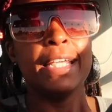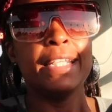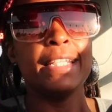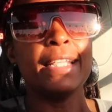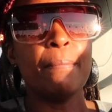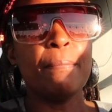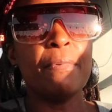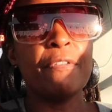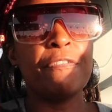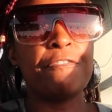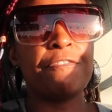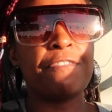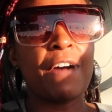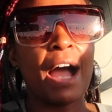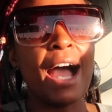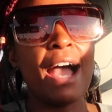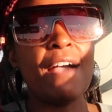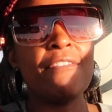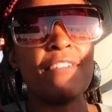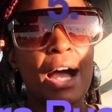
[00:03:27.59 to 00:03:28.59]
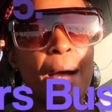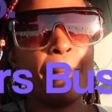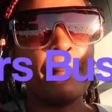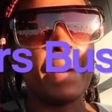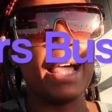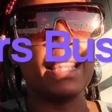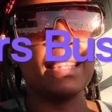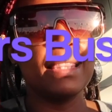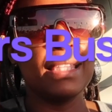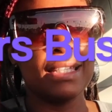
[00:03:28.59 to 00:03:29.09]
Number five on
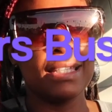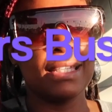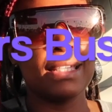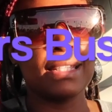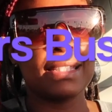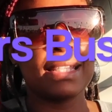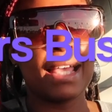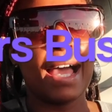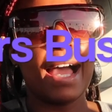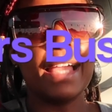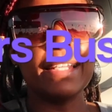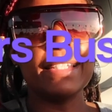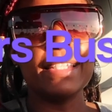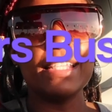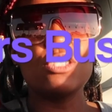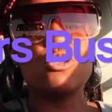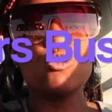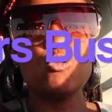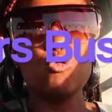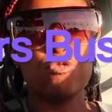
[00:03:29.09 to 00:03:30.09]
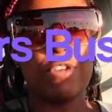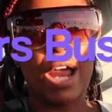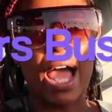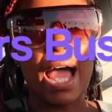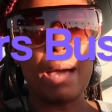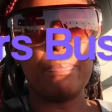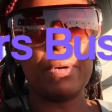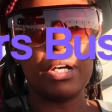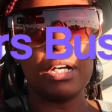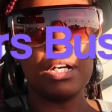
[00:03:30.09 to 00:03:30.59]
my list, I need to
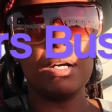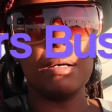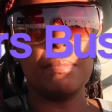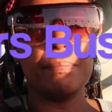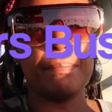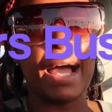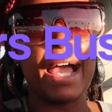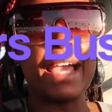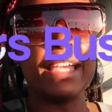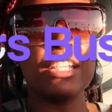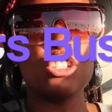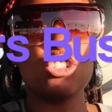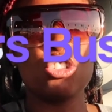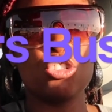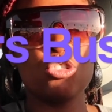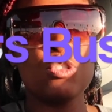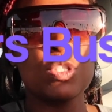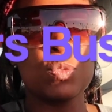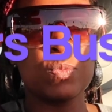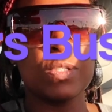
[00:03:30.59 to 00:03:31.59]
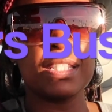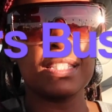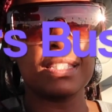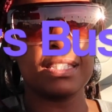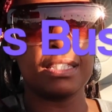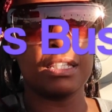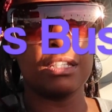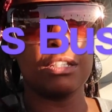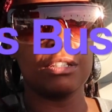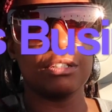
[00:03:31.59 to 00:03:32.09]
wrap up my issues with
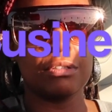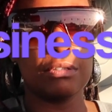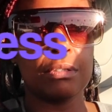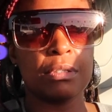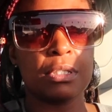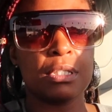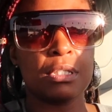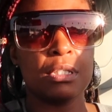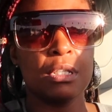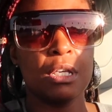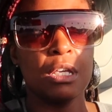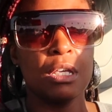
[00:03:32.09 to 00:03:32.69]
Sears.